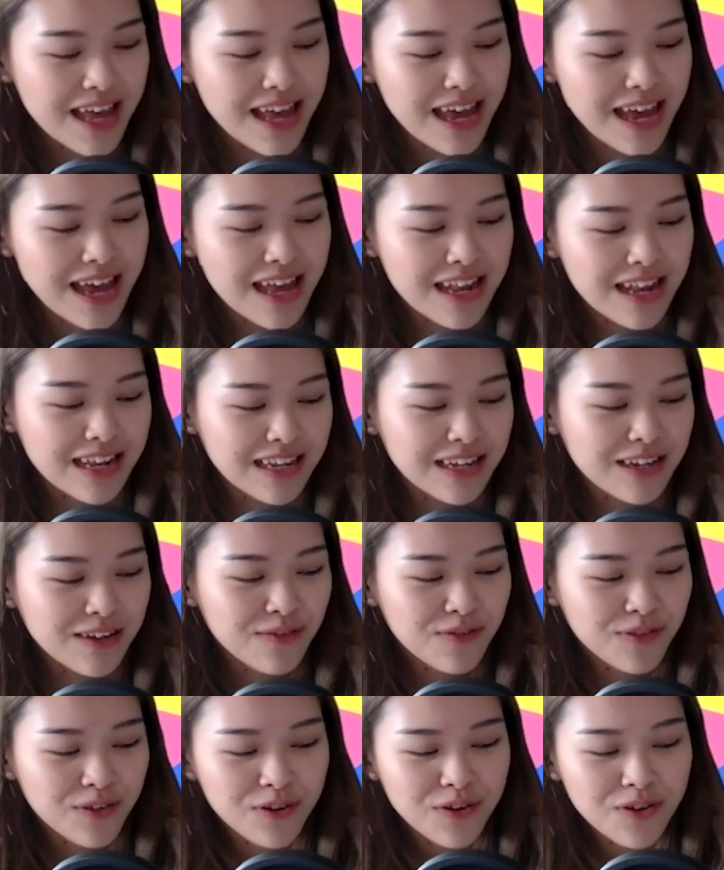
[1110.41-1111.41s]
And
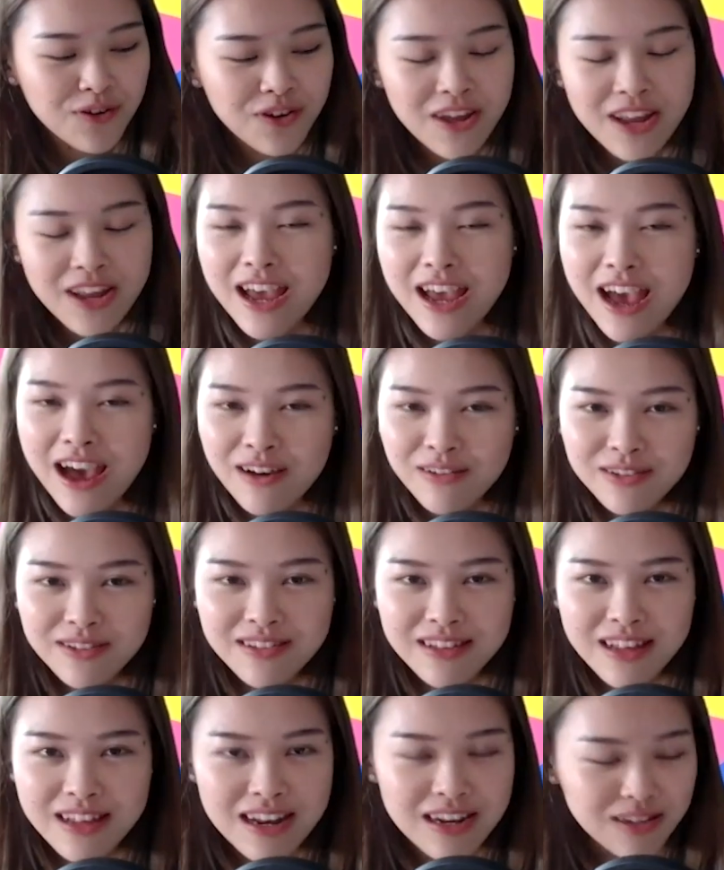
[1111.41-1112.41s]
if you're not an
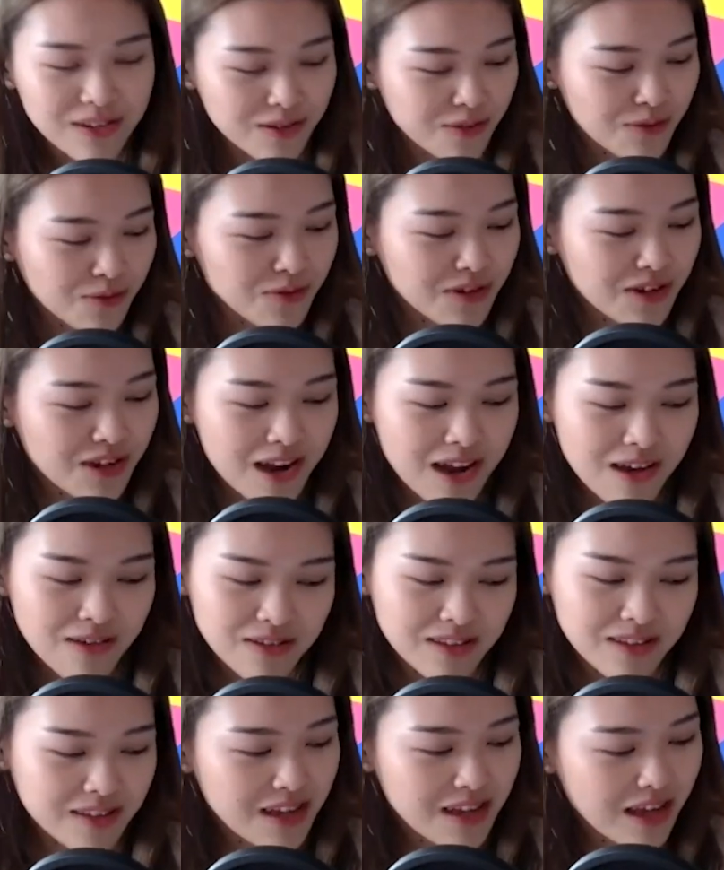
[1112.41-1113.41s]
outstanding student, I
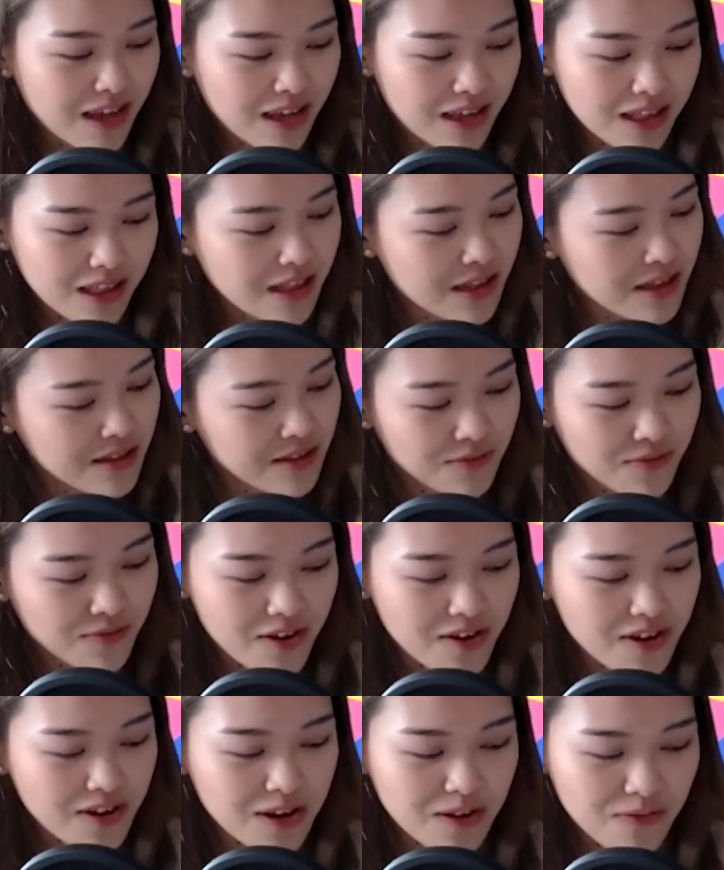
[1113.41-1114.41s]
would say it's
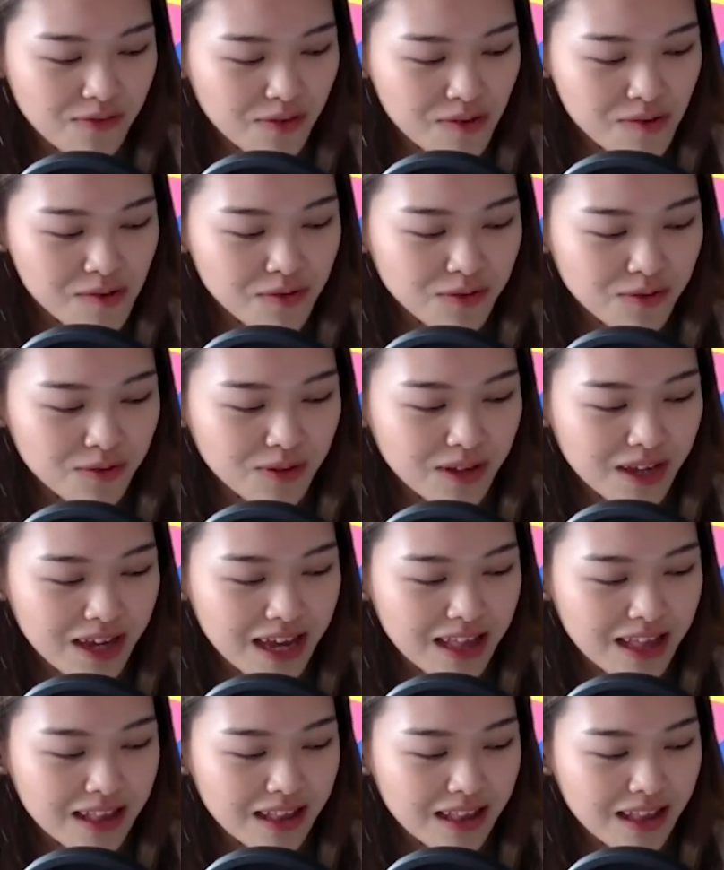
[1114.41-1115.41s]
very difficult to
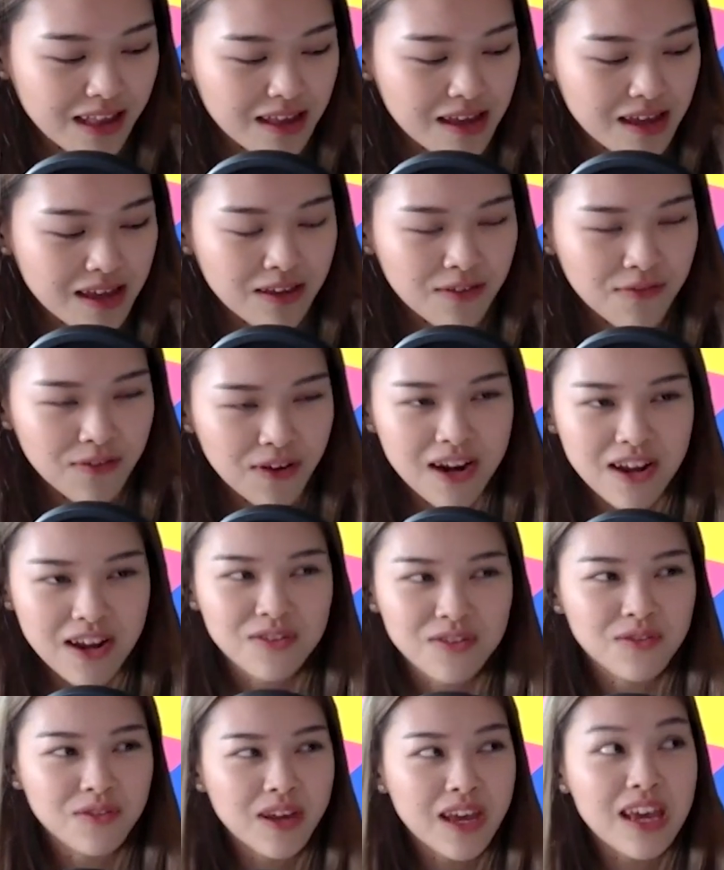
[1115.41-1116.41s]
get
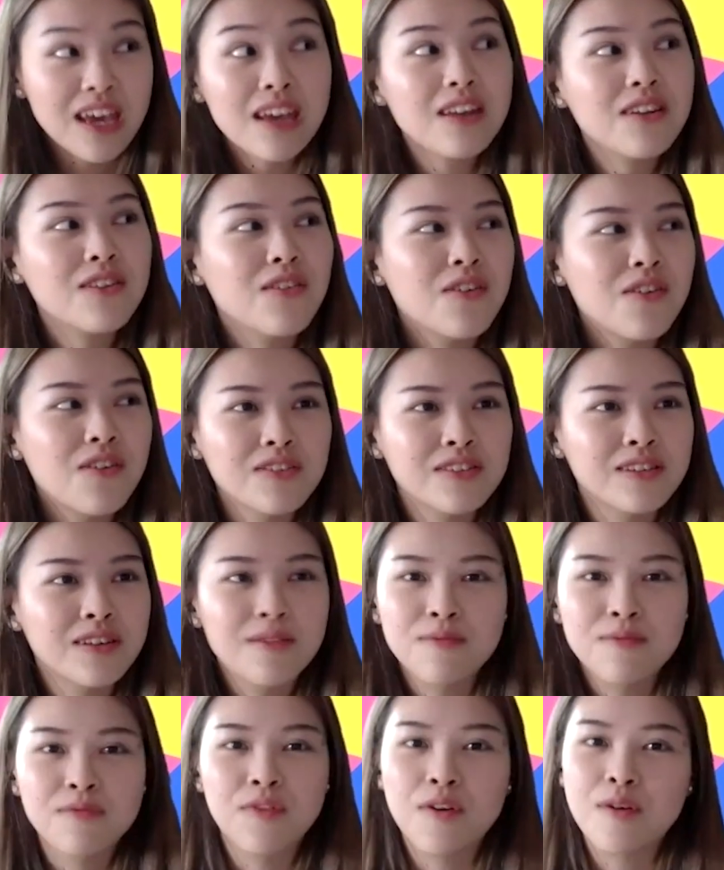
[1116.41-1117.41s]
financial aid or
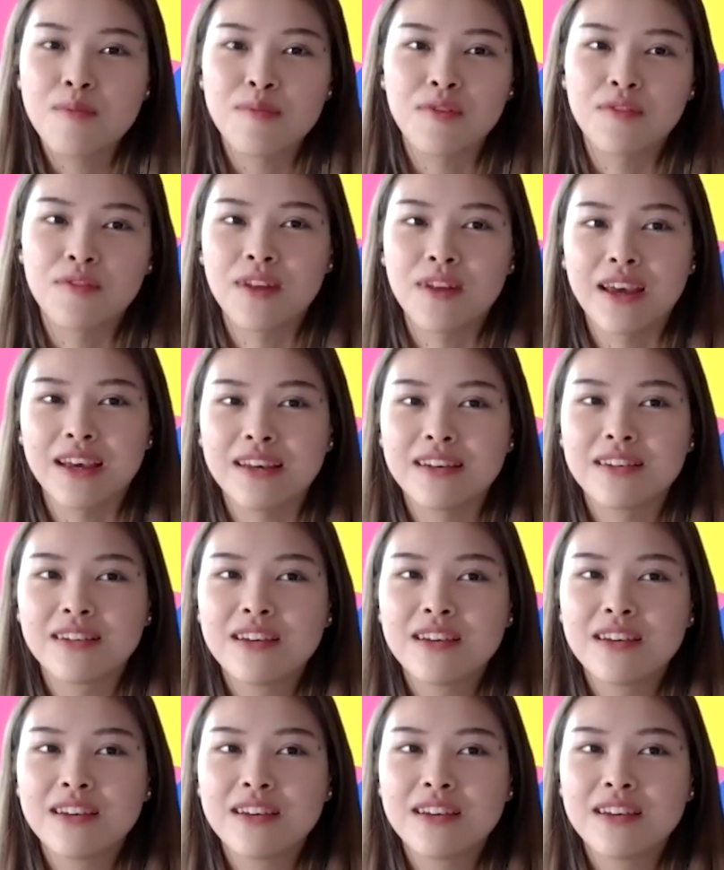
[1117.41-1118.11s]
some form of like